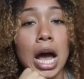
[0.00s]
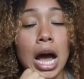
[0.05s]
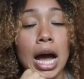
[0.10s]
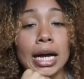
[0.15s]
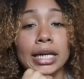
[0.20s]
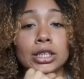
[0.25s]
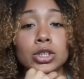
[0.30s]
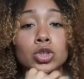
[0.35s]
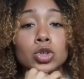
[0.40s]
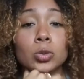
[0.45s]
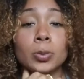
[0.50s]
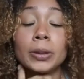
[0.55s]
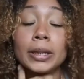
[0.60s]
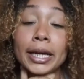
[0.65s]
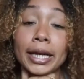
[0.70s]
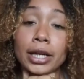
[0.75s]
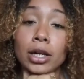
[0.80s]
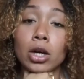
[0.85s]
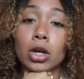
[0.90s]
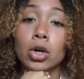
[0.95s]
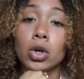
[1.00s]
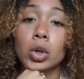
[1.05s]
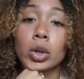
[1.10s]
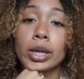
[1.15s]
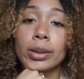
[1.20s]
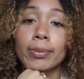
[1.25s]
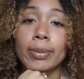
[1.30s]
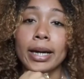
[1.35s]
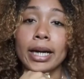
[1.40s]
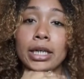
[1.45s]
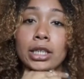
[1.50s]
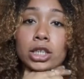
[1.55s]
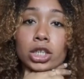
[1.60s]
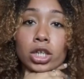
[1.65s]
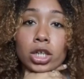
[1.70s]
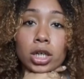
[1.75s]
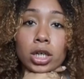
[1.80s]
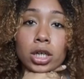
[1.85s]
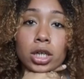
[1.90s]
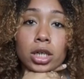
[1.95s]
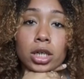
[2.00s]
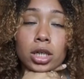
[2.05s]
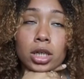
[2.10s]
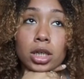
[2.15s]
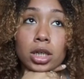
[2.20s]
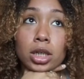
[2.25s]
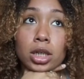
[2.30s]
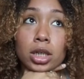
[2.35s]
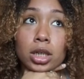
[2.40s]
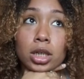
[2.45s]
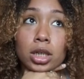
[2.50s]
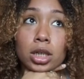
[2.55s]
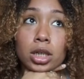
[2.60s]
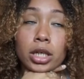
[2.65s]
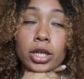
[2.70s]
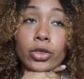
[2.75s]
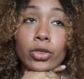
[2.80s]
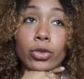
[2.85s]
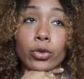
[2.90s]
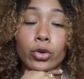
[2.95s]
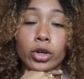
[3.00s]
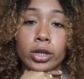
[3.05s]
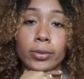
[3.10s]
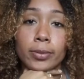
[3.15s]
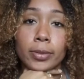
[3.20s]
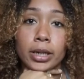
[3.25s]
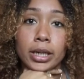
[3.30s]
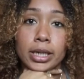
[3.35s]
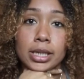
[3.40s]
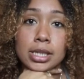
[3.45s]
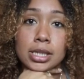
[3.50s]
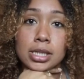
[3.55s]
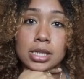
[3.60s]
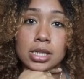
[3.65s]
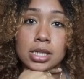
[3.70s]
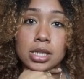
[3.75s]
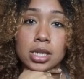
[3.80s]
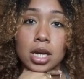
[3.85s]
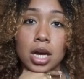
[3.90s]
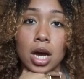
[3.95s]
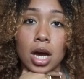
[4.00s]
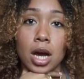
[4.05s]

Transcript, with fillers: I do plan on going back to her in 3 months,